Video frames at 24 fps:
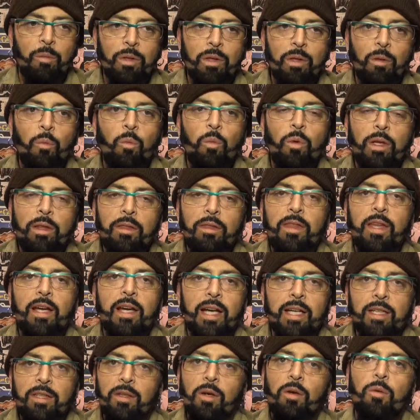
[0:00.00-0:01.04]
Well, the one thing
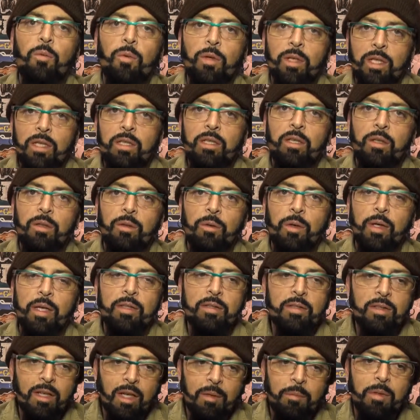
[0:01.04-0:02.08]
I don't want to do
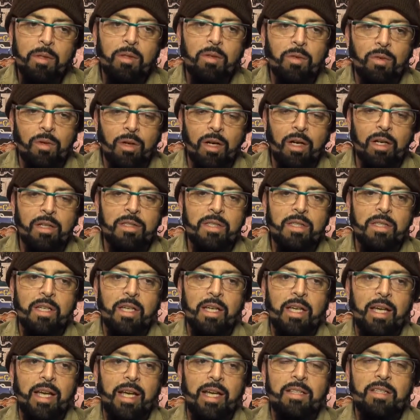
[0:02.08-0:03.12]
is come across
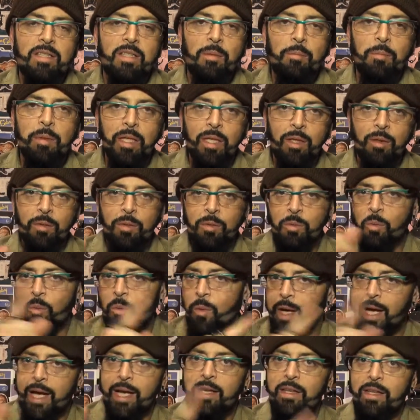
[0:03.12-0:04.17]
as somebody who is
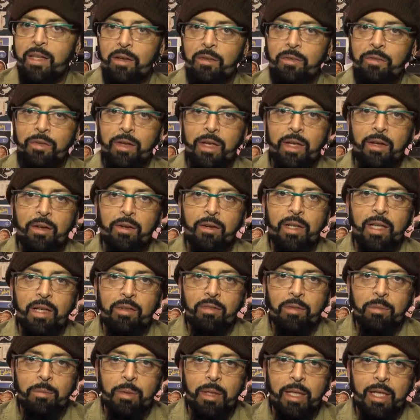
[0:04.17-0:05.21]
wagging their finger at
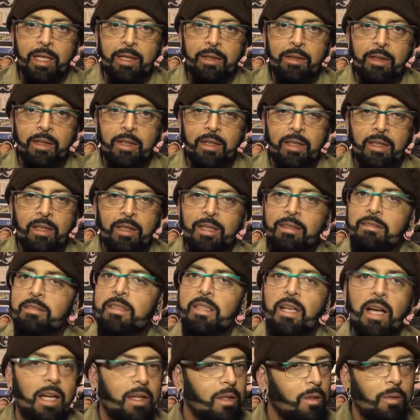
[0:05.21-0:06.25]
everybody. That's
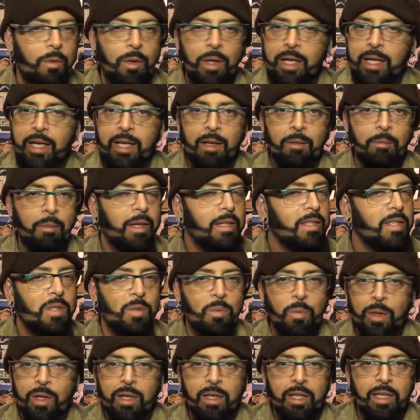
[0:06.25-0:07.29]
not who I am, I
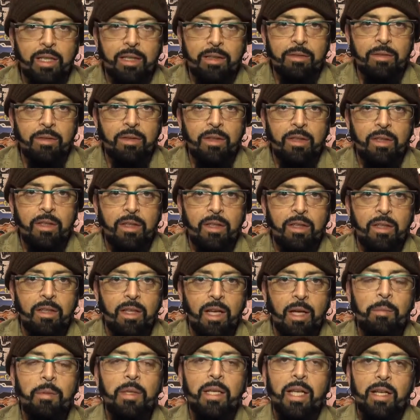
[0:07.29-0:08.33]
swear to you.
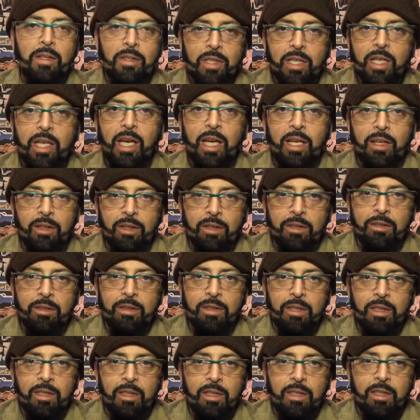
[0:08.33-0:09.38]
I'm an educator
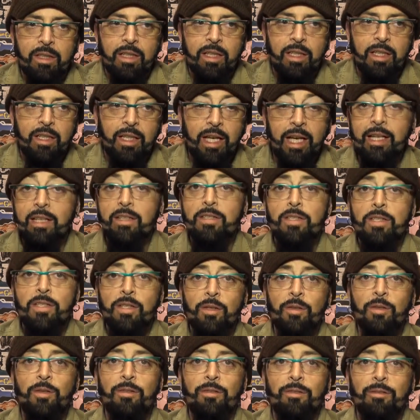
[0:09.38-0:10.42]
and a
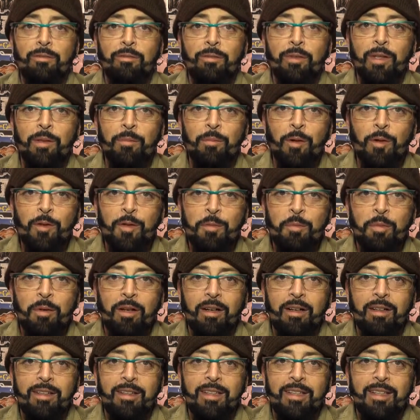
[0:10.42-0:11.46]
student for the most
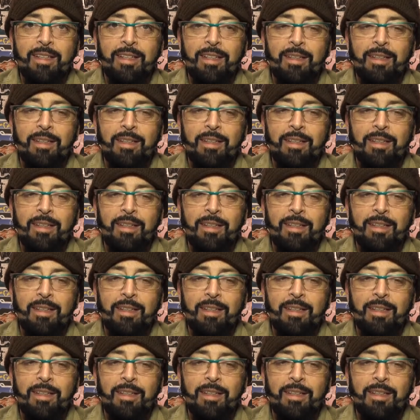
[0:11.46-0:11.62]
part.